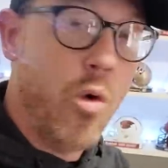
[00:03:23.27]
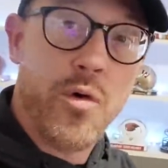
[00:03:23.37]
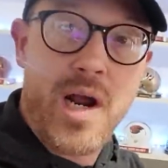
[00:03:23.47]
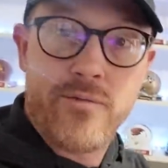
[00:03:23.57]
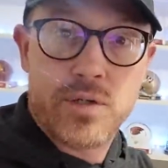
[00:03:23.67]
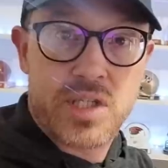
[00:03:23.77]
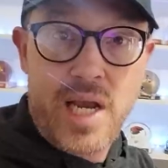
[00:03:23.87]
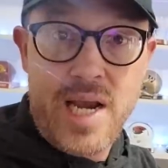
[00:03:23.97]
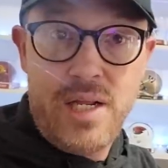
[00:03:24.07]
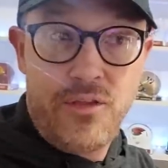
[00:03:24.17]
won't ever
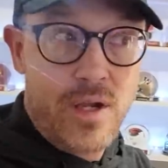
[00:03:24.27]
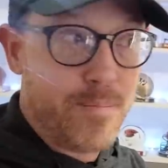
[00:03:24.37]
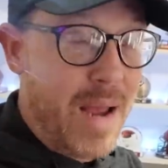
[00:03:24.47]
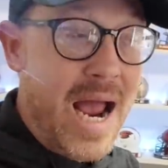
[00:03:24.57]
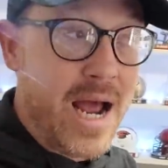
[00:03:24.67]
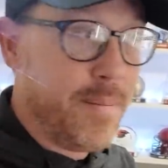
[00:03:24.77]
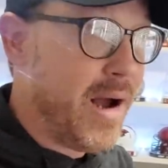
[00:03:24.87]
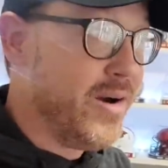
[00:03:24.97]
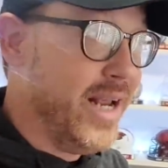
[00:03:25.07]
say anything bad about